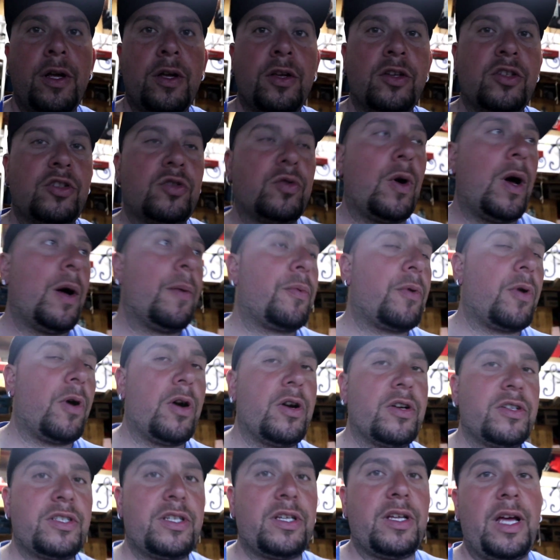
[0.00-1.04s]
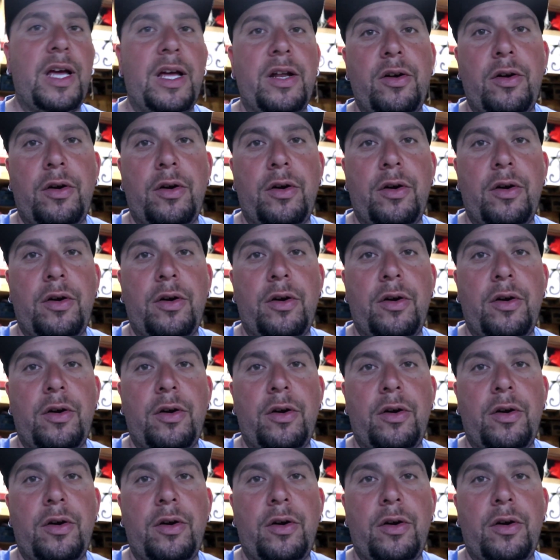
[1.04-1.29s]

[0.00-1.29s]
swap cars and